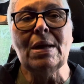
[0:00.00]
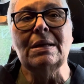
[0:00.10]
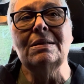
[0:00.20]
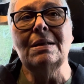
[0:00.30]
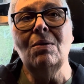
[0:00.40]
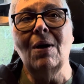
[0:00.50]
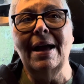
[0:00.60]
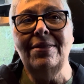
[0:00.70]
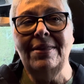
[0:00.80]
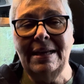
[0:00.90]
So
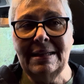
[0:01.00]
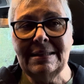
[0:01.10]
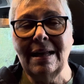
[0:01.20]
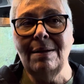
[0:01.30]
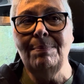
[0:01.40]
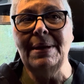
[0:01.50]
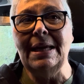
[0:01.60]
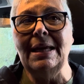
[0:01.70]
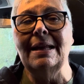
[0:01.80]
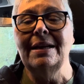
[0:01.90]
I think it's going to
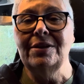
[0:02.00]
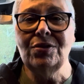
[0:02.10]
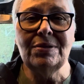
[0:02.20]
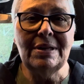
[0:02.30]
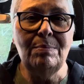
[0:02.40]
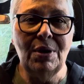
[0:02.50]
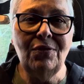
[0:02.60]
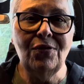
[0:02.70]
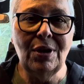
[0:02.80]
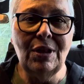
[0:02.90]
be an interesting book
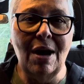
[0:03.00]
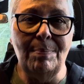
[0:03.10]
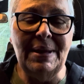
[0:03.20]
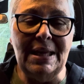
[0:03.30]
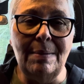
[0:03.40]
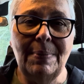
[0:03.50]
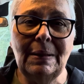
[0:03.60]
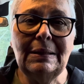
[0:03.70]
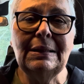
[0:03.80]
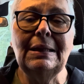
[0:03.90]
for a lot of
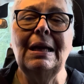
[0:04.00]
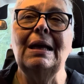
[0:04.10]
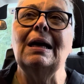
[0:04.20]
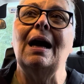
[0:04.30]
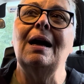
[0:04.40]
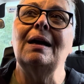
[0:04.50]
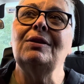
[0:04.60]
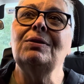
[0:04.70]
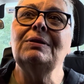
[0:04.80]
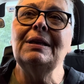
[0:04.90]
people. Uh,
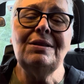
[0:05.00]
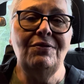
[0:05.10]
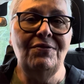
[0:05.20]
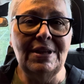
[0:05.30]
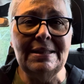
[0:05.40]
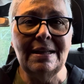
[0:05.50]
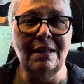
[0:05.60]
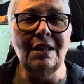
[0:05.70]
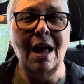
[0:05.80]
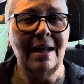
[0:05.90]
you'll get to visit a
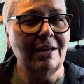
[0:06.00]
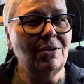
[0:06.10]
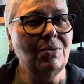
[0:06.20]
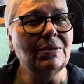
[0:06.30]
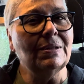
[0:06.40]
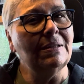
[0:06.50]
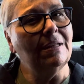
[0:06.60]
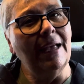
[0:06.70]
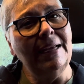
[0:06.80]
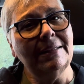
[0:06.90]
lot of cool
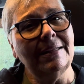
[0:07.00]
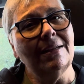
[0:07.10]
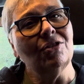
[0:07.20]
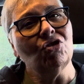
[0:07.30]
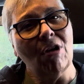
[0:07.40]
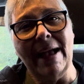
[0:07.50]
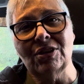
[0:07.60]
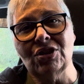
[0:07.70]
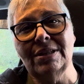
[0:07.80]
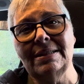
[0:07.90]
sites and
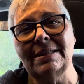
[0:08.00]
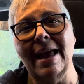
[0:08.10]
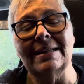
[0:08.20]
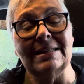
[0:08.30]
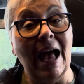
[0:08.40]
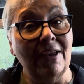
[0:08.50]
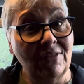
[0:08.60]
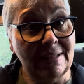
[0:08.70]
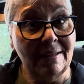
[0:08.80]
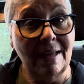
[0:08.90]
attractions as I
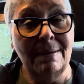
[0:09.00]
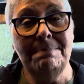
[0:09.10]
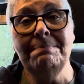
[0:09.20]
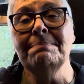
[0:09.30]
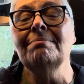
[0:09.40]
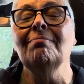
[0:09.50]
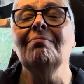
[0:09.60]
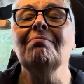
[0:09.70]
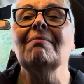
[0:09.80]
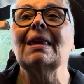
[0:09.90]
visit them.
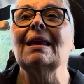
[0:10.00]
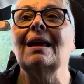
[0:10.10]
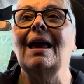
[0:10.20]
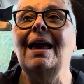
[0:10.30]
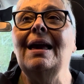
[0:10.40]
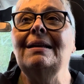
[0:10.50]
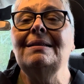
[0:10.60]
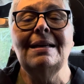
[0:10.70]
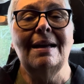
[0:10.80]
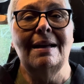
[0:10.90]

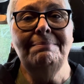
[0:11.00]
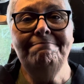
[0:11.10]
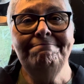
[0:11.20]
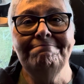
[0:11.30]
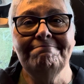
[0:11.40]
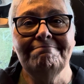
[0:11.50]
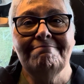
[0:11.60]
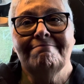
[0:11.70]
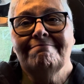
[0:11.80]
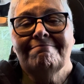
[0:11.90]
And, uh,
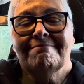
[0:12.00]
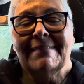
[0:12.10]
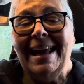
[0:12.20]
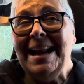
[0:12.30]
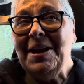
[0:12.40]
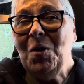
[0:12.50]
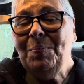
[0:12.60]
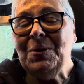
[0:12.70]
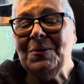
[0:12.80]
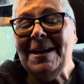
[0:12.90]
and I
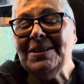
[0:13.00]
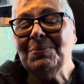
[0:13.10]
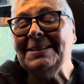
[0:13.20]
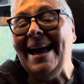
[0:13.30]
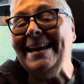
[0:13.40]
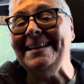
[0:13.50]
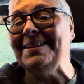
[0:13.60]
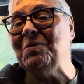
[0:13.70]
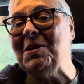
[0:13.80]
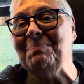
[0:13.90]
hope you guys will like it
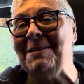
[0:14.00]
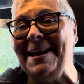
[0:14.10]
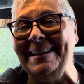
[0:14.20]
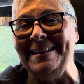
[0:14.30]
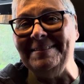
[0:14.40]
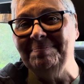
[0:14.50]
and want to buy it.